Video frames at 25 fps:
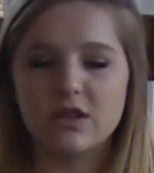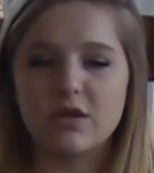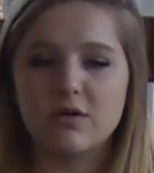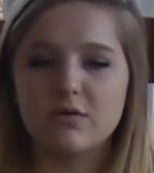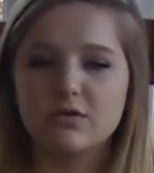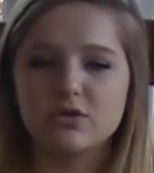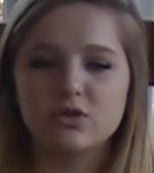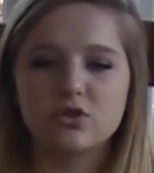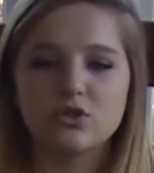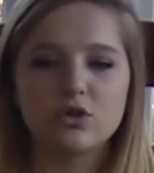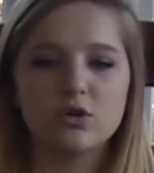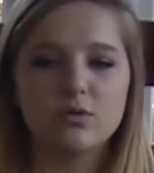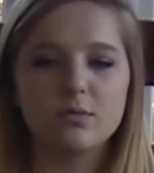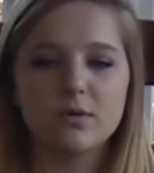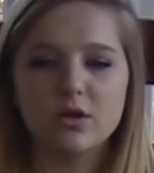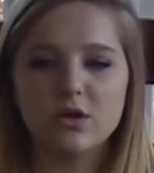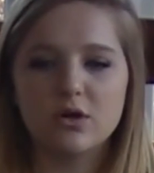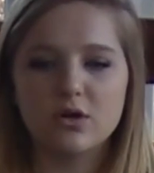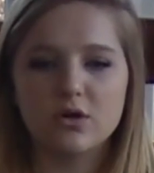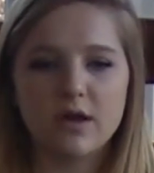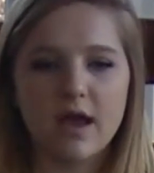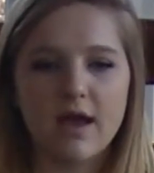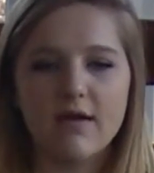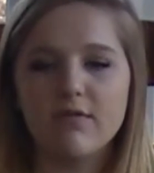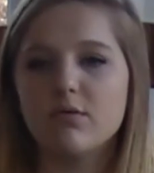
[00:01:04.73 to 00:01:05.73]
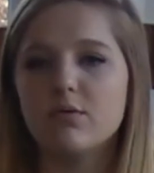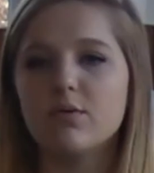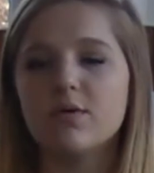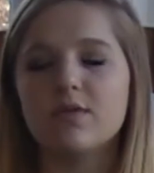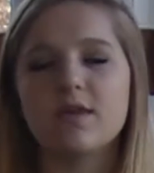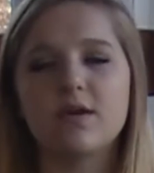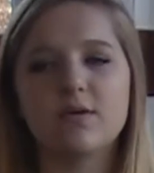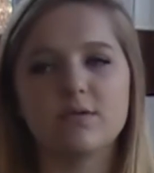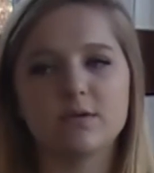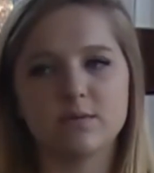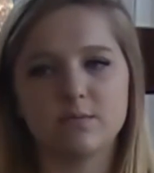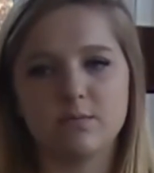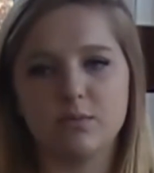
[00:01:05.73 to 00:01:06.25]
There were so many girls, everyone
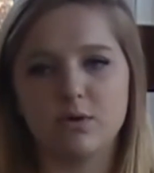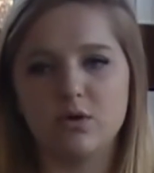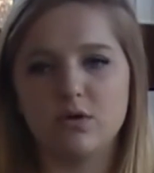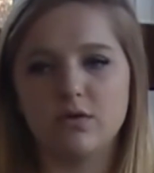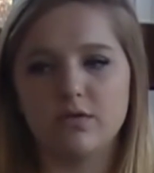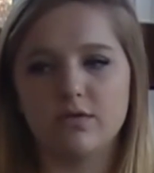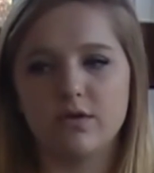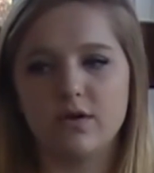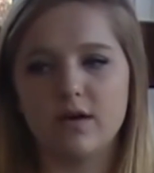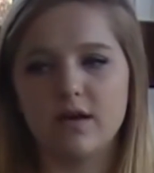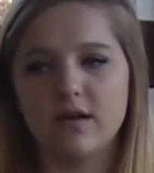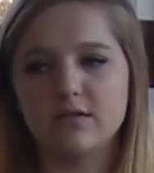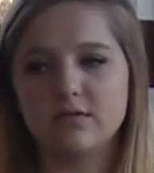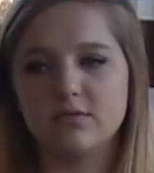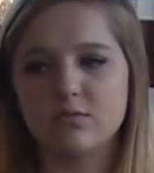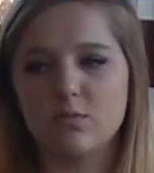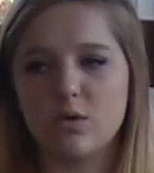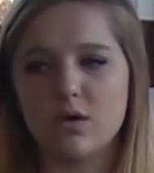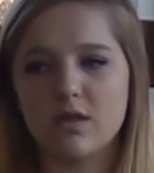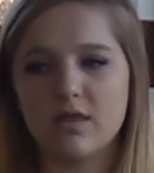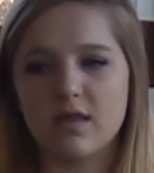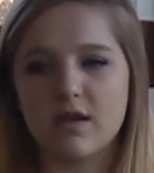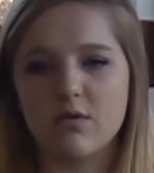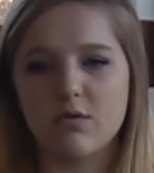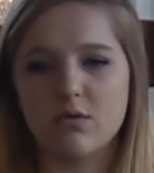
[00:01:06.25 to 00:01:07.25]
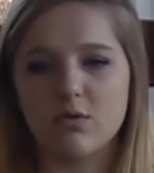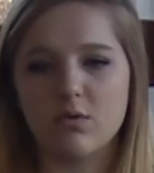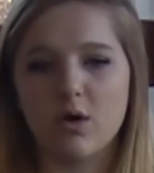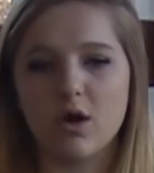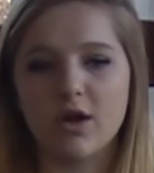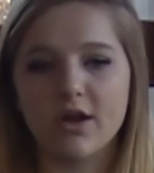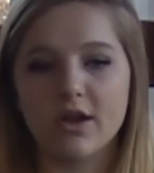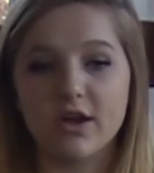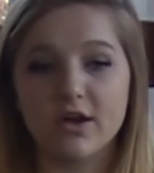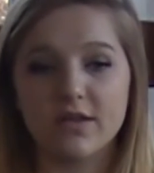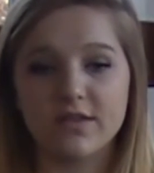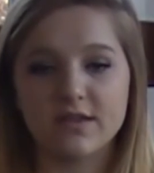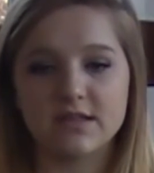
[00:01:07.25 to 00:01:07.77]
there was beautiful. And when they were
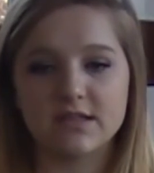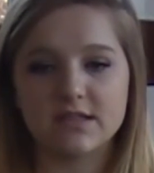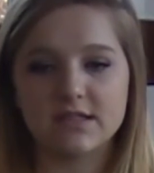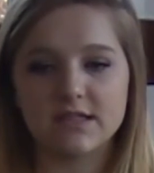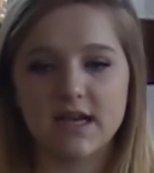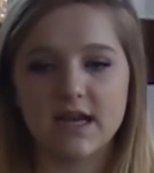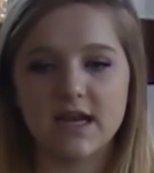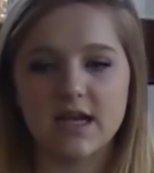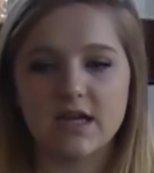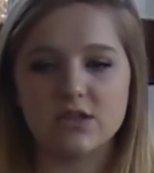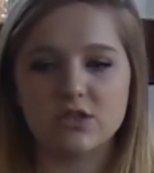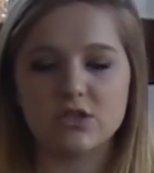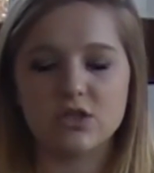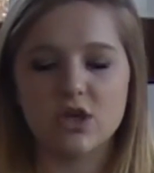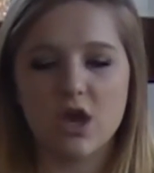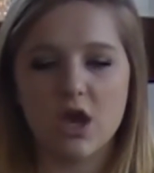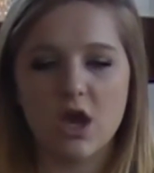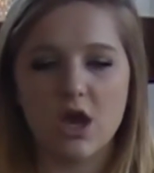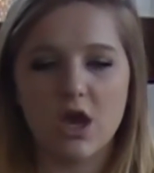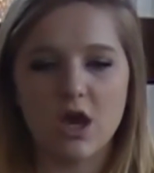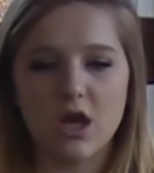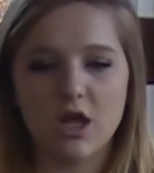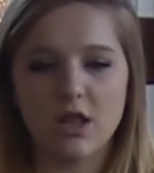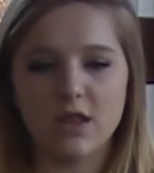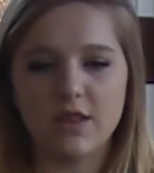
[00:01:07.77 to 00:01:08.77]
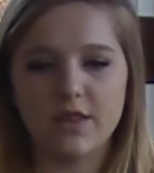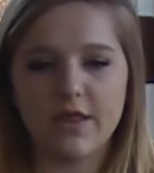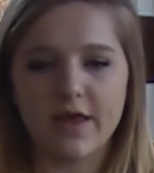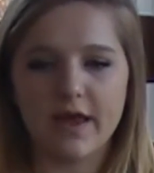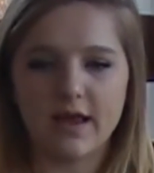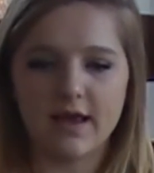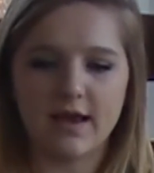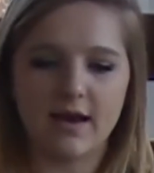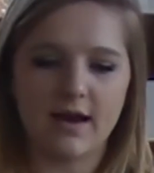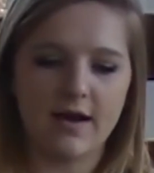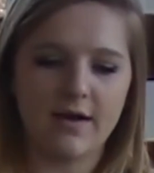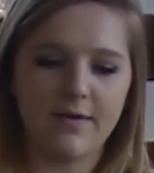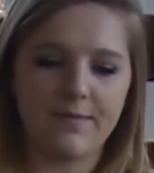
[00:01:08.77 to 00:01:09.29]
walking on the stage,
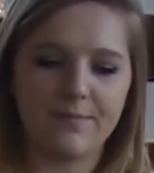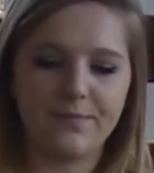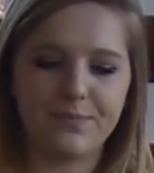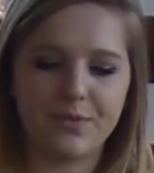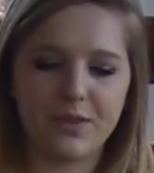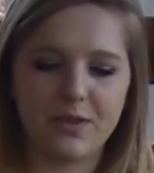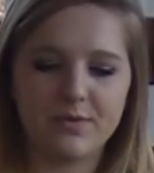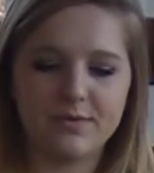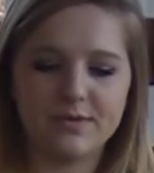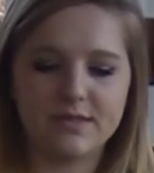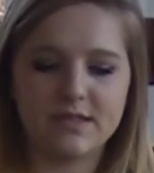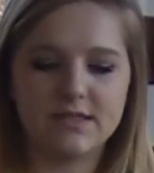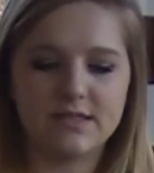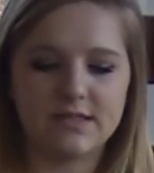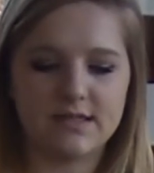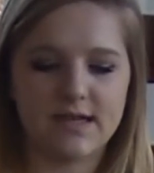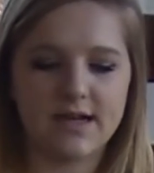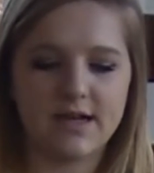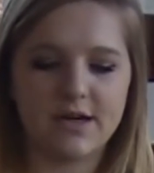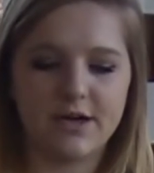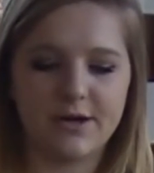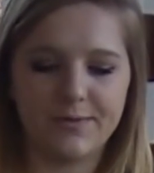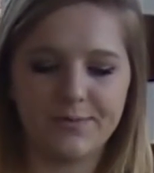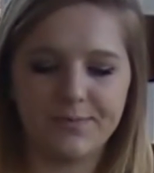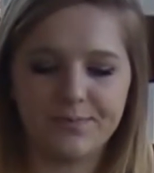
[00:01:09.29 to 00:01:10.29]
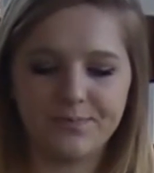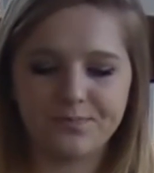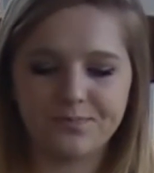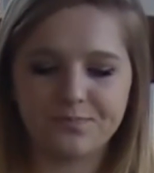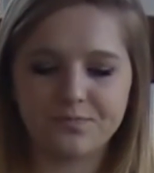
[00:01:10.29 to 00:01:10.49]
there was a center.